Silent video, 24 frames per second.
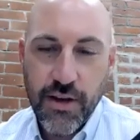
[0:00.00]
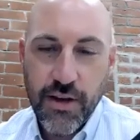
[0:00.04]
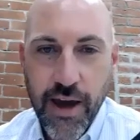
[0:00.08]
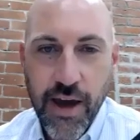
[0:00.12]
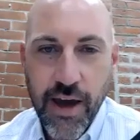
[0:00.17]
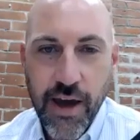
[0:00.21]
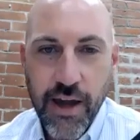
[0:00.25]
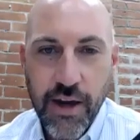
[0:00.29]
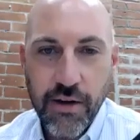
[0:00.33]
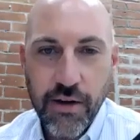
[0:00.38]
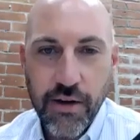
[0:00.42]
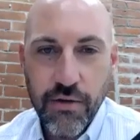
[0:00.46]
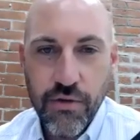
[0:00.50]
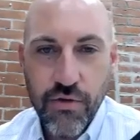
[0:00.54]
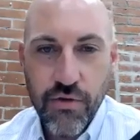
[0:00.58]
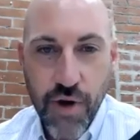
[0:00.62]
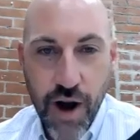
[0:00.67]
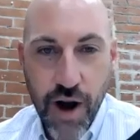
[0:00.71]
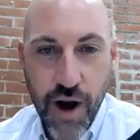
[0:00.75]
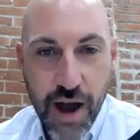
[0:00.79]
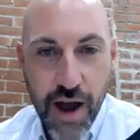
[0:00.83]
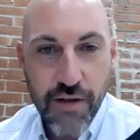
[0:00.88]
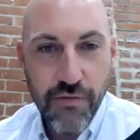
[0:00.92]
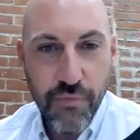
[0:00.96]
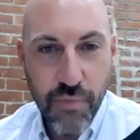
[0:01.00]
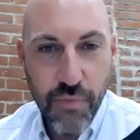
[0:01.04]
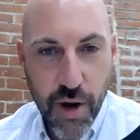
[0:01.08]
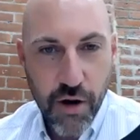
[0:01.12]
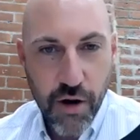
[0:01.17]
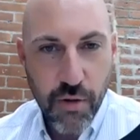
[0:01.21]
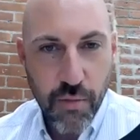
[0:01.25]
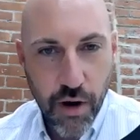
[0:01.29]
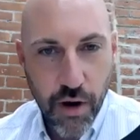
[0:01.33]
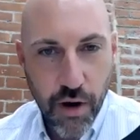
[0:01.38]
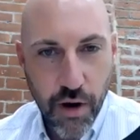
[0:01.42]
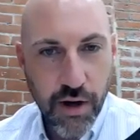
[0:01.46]
and drive
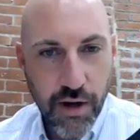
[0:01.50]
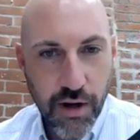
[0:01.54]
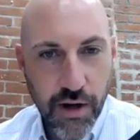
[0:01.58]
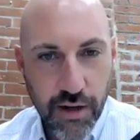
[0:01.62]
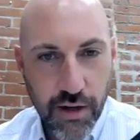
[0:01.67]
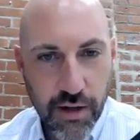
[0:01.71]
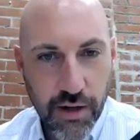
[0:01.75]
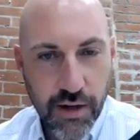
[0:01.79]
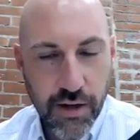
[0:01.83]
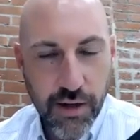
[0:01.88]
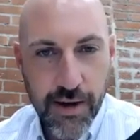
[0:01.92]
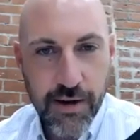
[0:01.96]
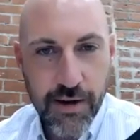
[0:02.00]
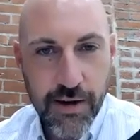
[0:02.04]
better marketing